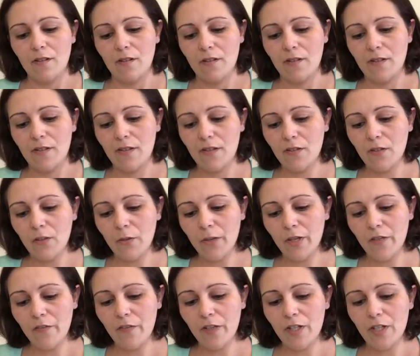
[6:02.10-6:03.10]
It's a silk
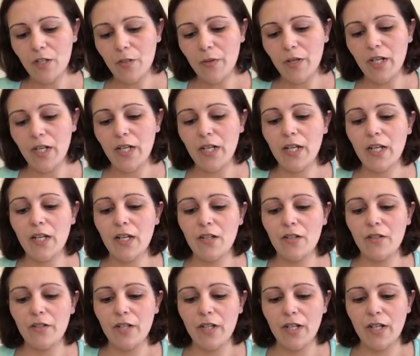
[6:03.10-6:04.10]
weaver 28
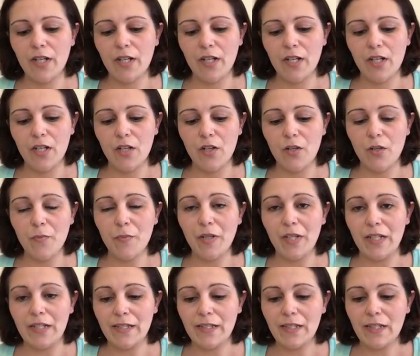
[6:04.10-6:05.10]
count Lugana in
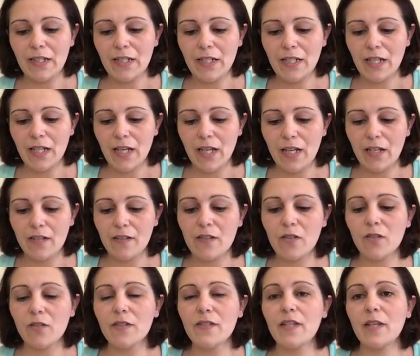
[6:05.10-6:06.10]
opalescent, and it's
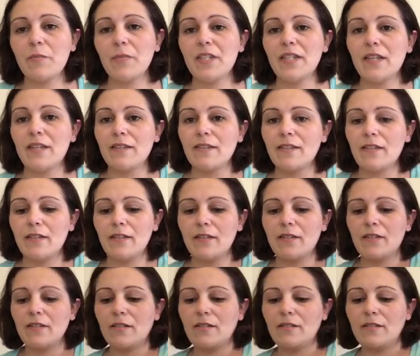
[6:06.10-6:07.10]
called Summer
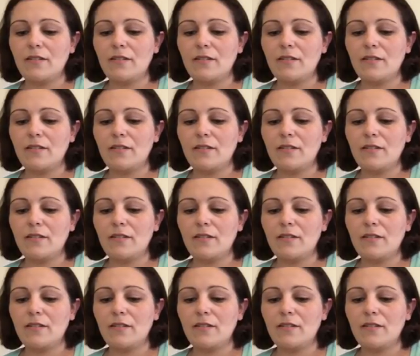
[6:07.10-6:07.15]
Sunset.